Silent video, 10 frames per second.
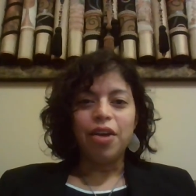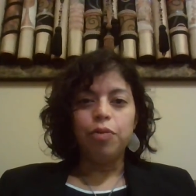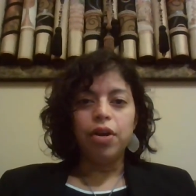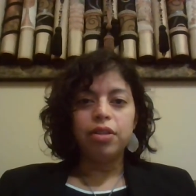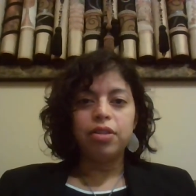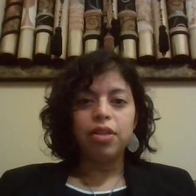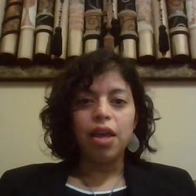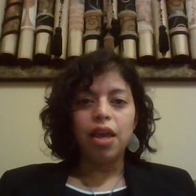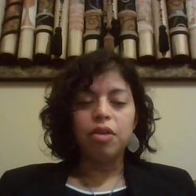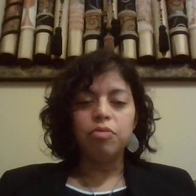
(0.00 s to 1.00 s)
once the
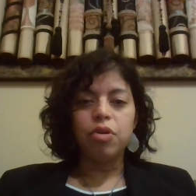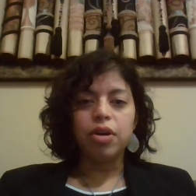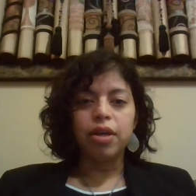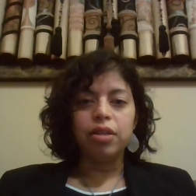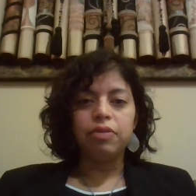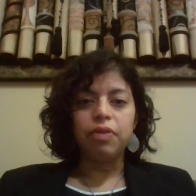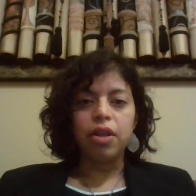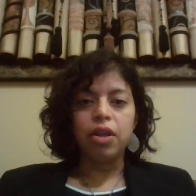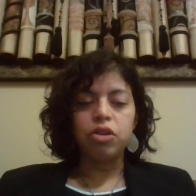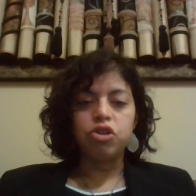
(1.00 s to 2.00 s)
Ein kamocha is
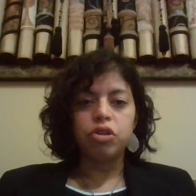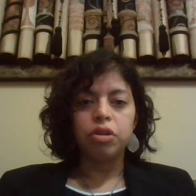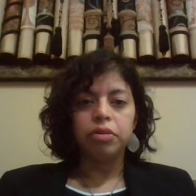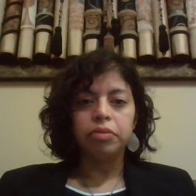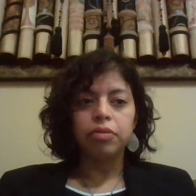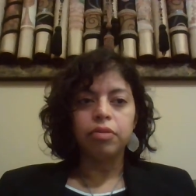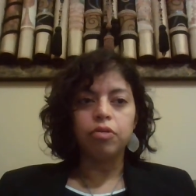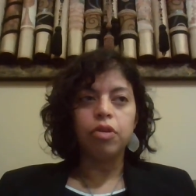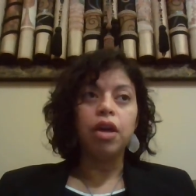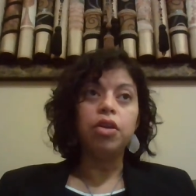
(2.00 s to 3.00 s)
finished
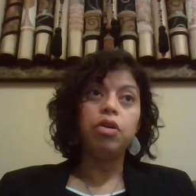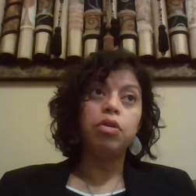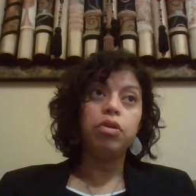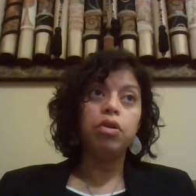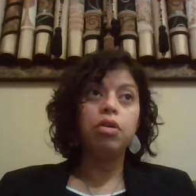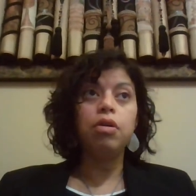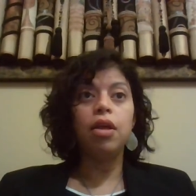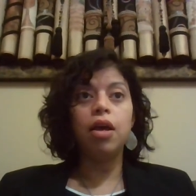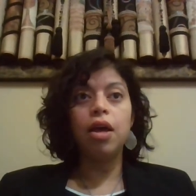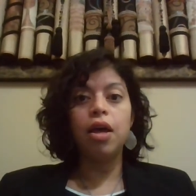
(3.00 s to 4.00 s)
with
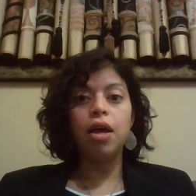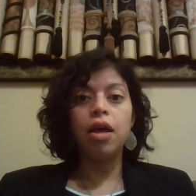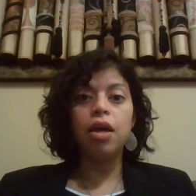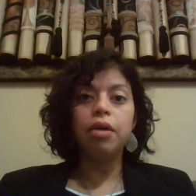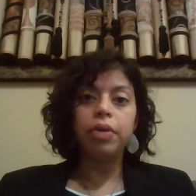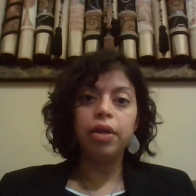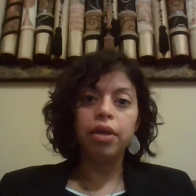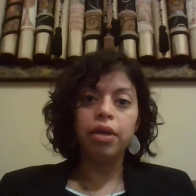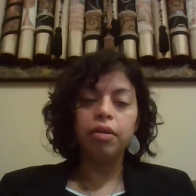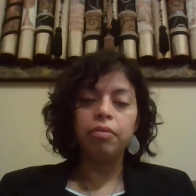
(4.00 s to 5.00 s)

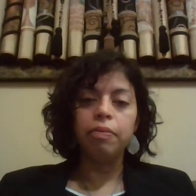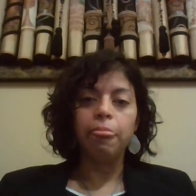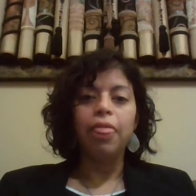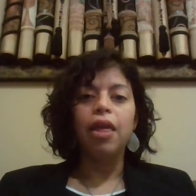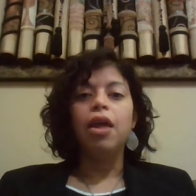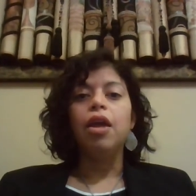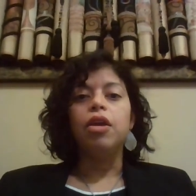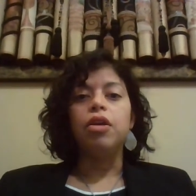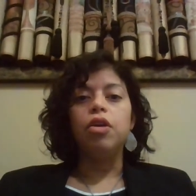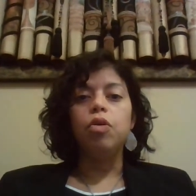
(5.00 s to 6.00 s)
Adonai,
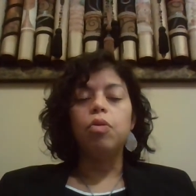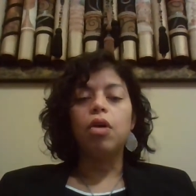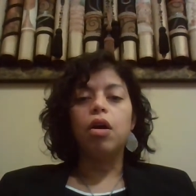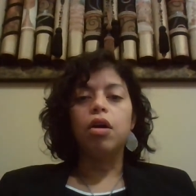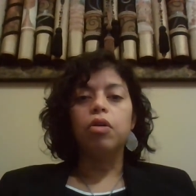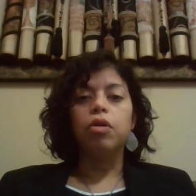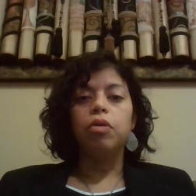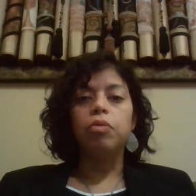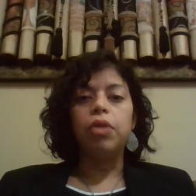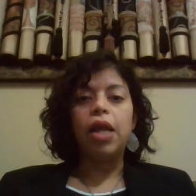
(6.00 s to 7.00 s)
you are
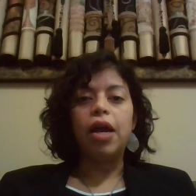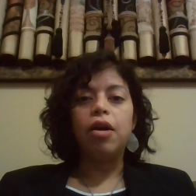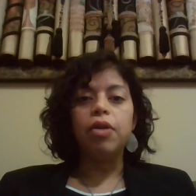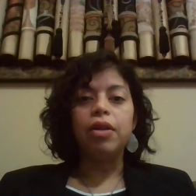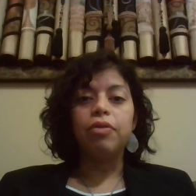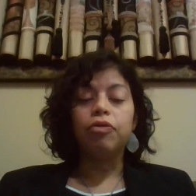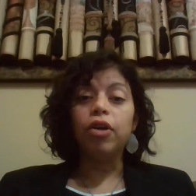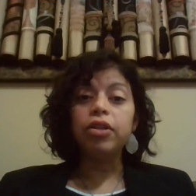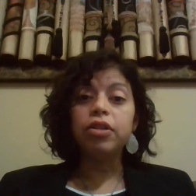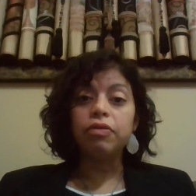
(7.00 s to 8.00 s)
now in
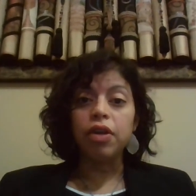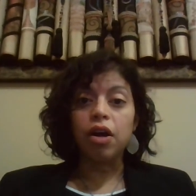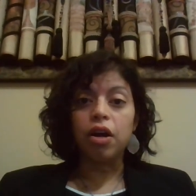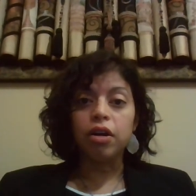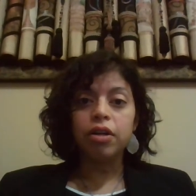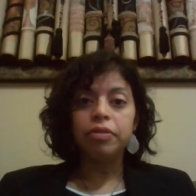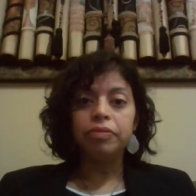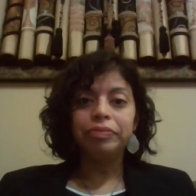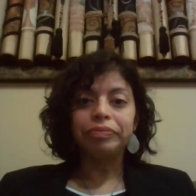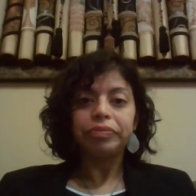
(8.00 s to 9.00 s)
front of the ark,
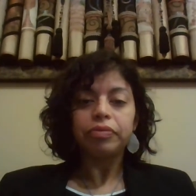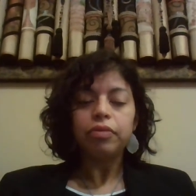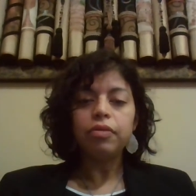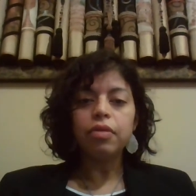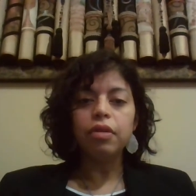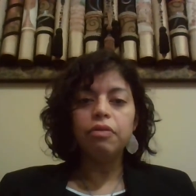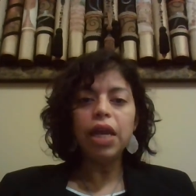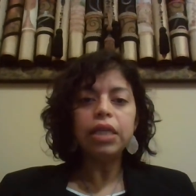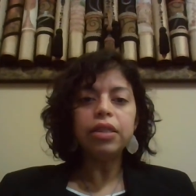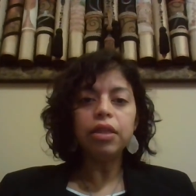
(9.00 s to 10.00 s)

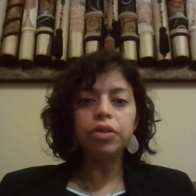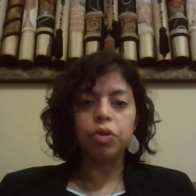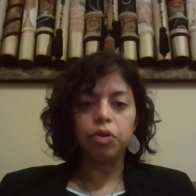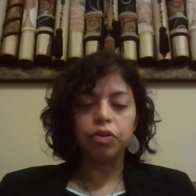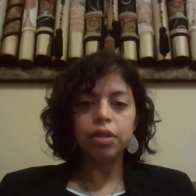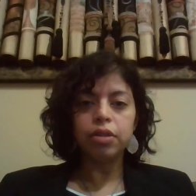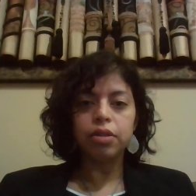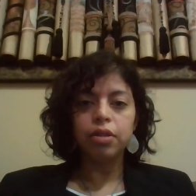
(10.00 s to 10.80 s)
facing the Torah